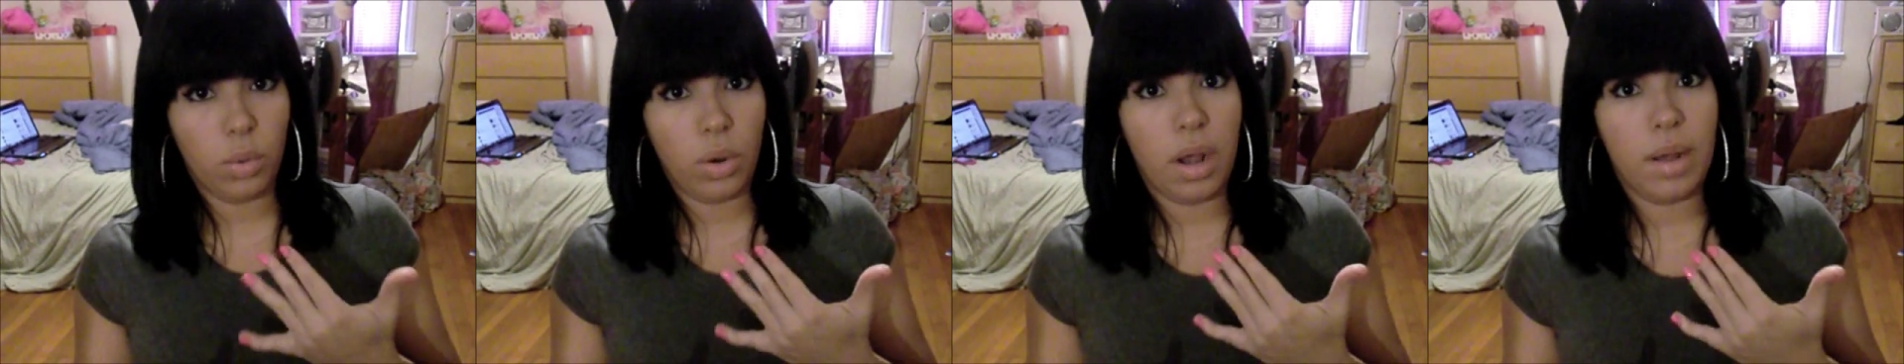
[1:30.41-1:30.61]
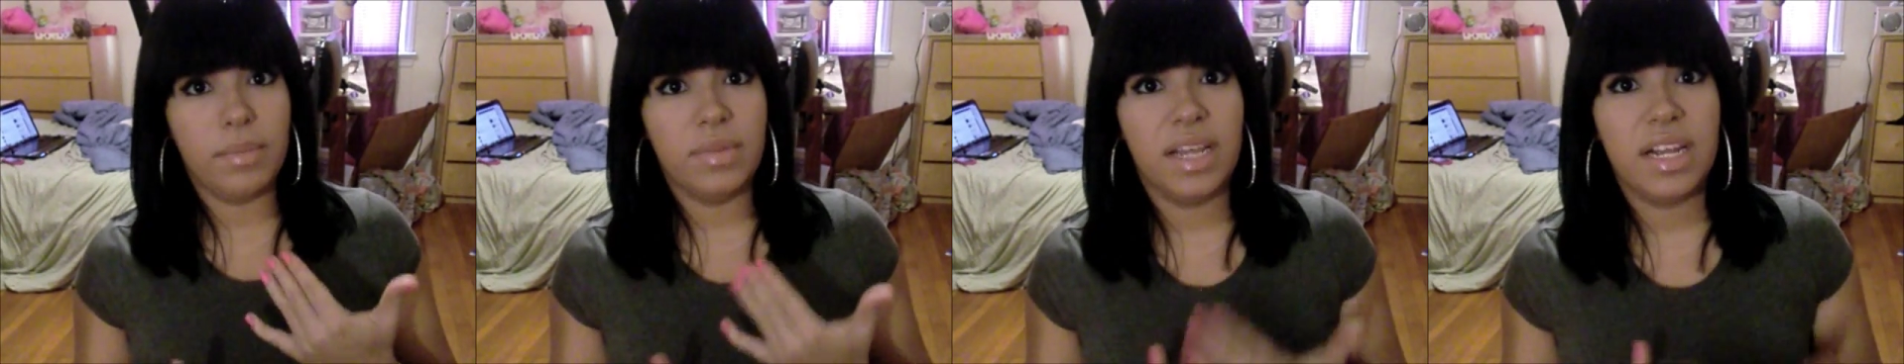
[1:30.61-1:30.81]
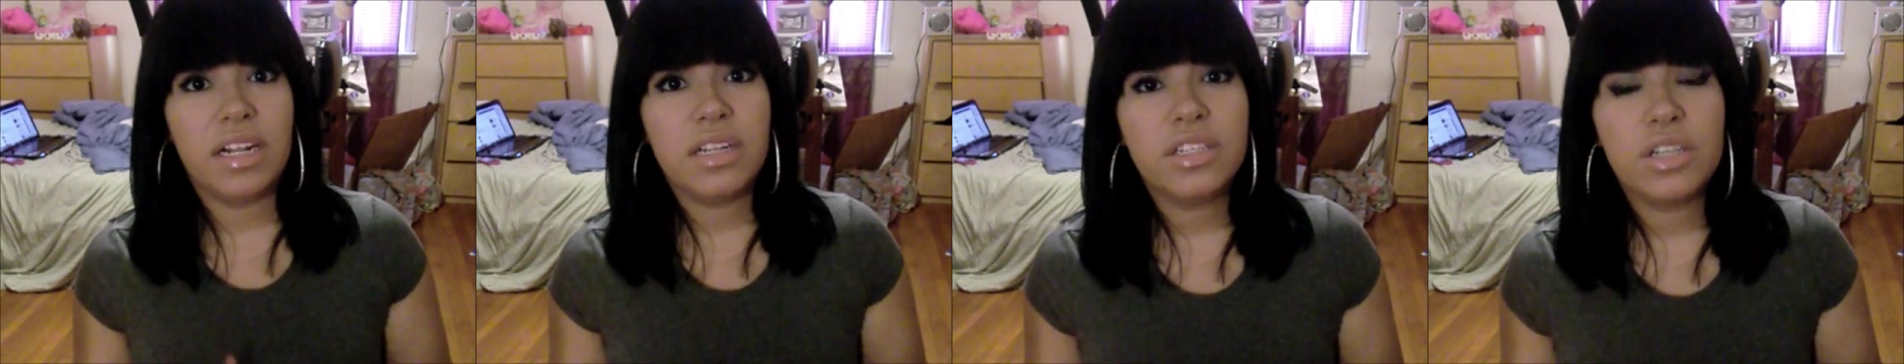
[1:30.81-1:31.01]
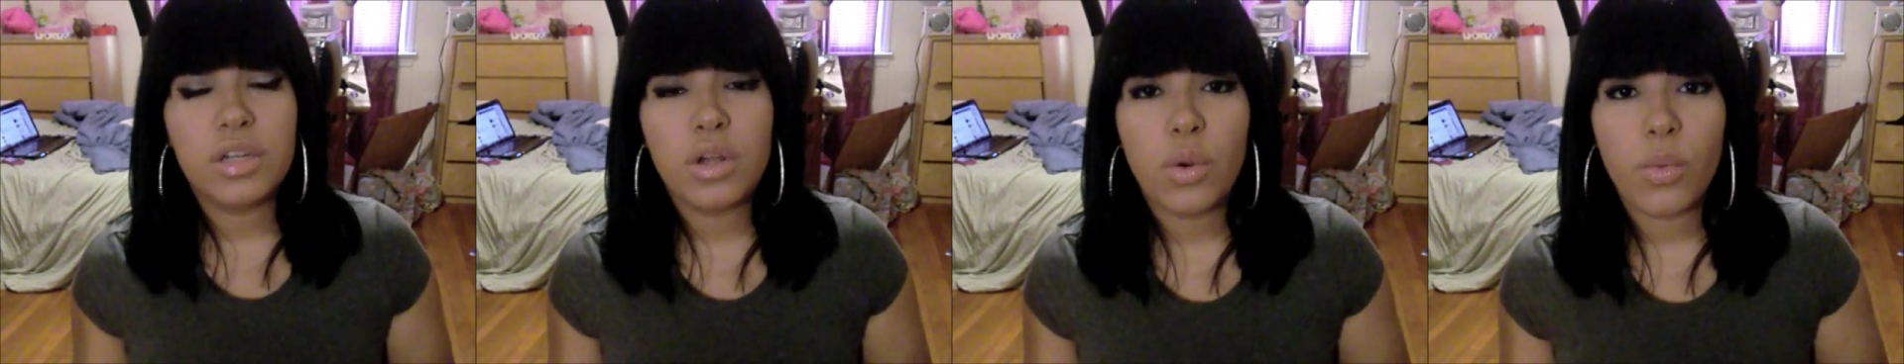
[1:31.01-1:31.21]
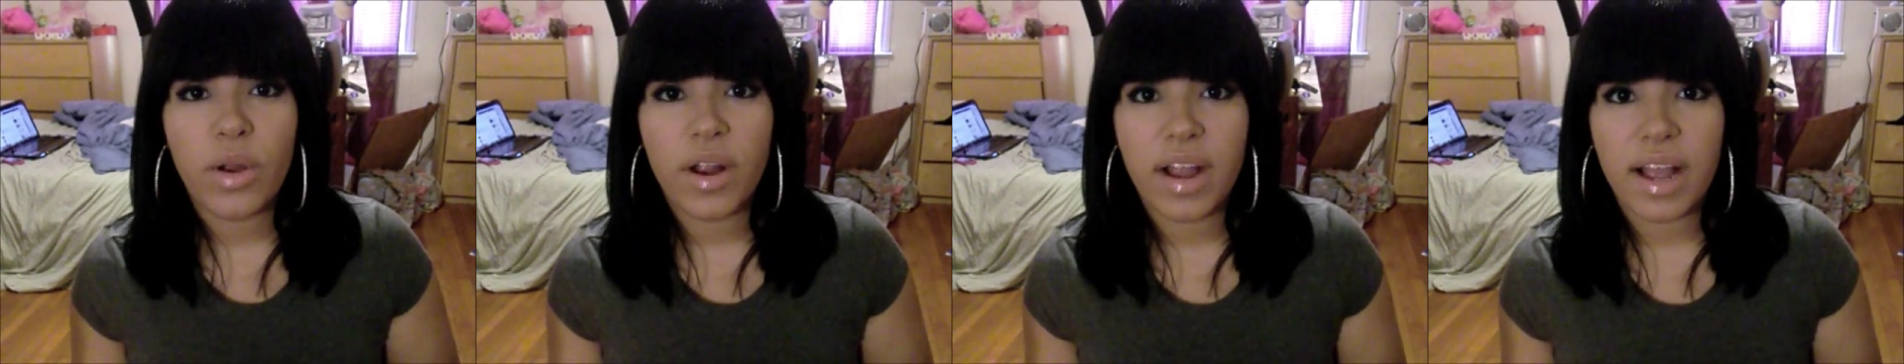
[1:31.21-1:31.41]
um, little to
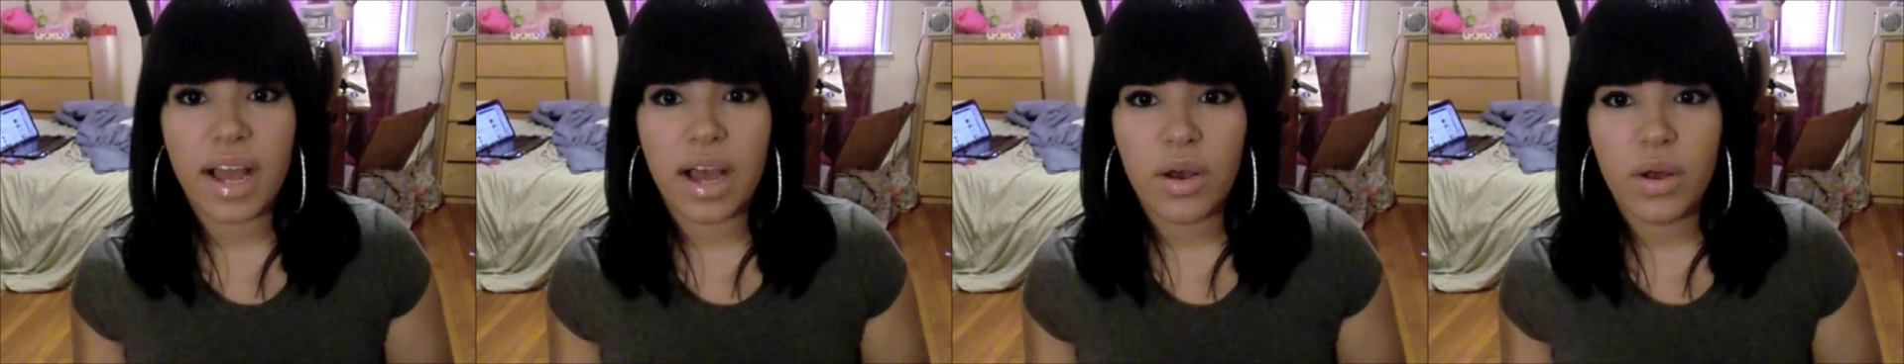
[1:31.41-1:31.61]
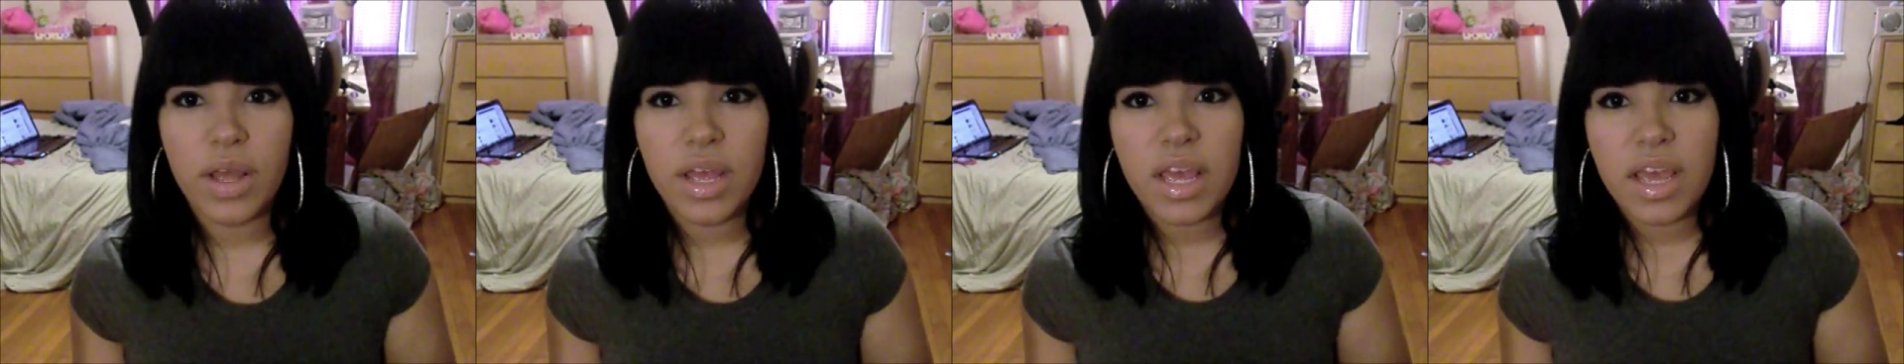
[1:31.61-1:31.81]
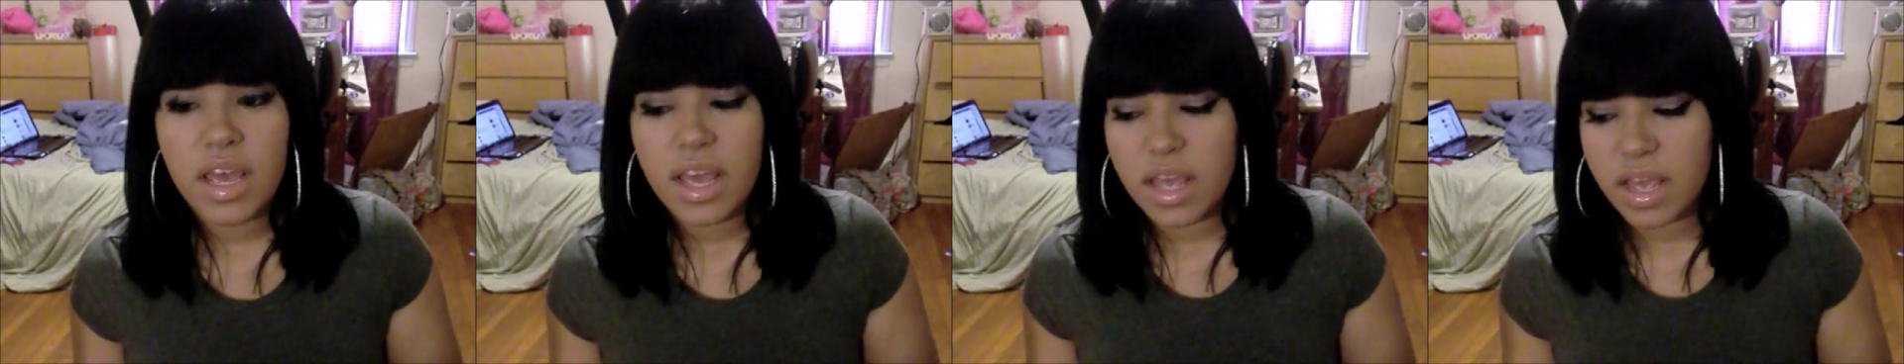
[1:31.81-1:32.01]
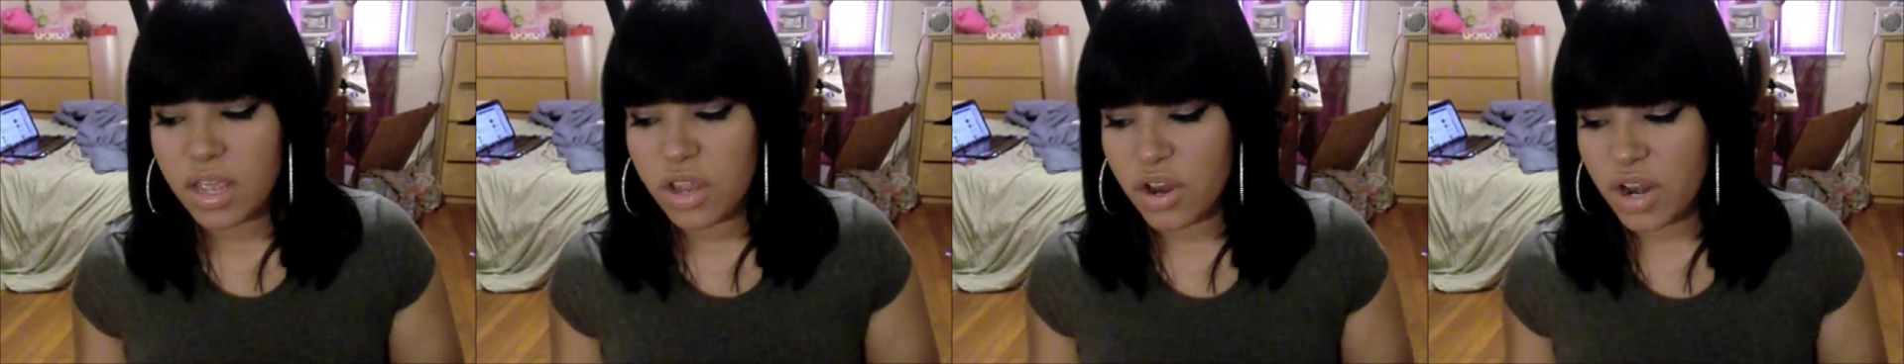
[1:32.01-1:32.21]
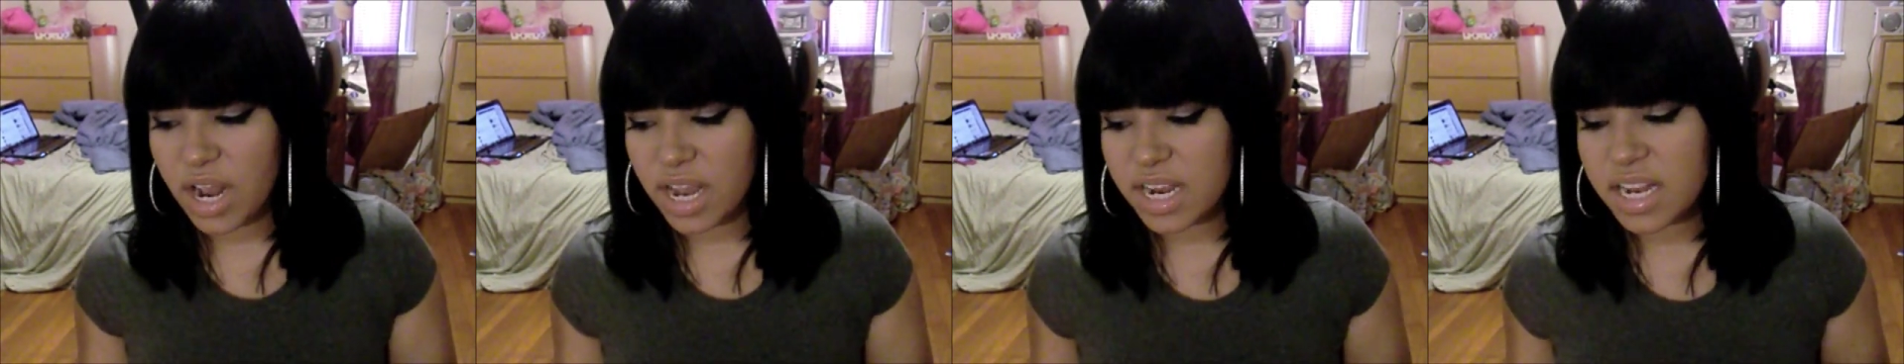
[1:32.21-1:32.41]
no workout,
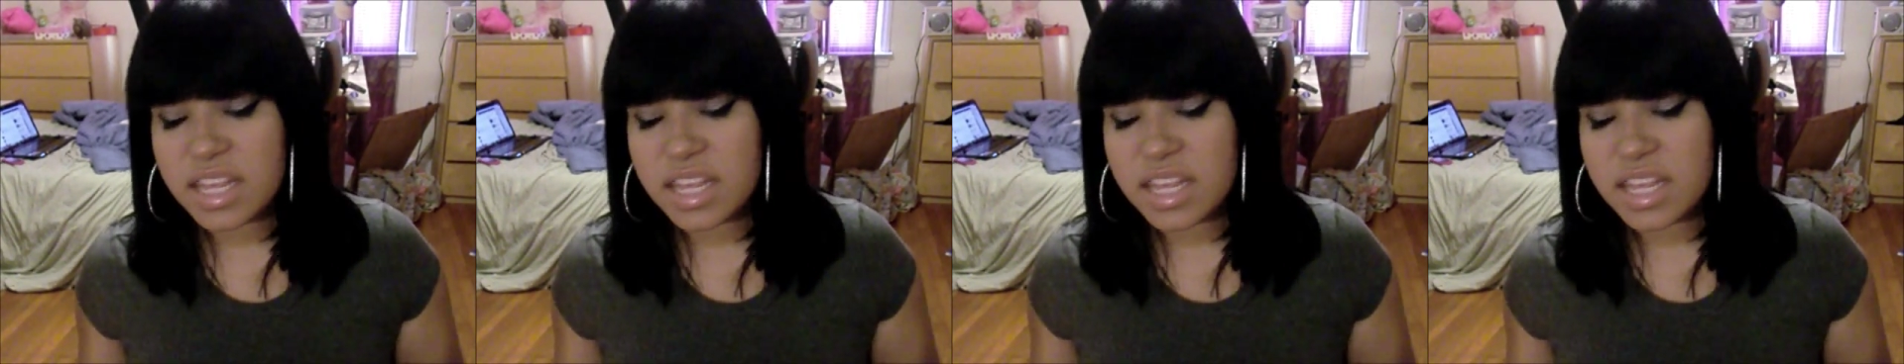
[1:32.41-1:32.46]
you're not